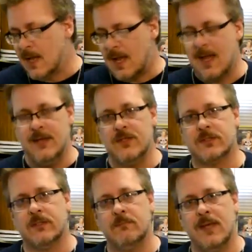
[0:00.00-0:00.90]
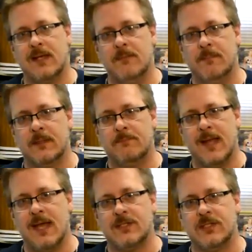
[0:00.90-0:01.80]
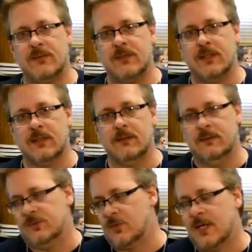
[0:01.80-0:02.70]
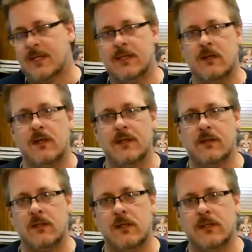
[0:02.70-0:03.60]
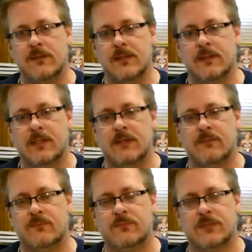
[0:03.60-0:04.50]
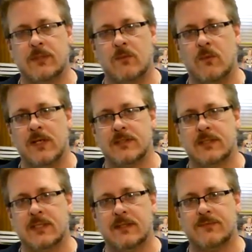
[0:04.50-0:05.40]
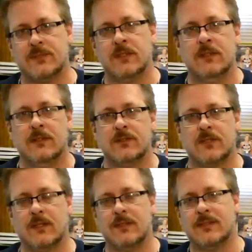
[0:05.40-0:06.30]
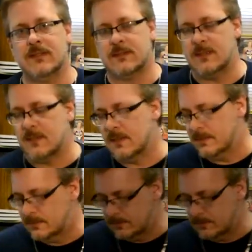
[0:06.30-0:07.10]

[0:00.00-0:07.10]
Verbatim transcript: I usually make a big batch of it, drink it all year long, and then give some away as gifts. So let's get started.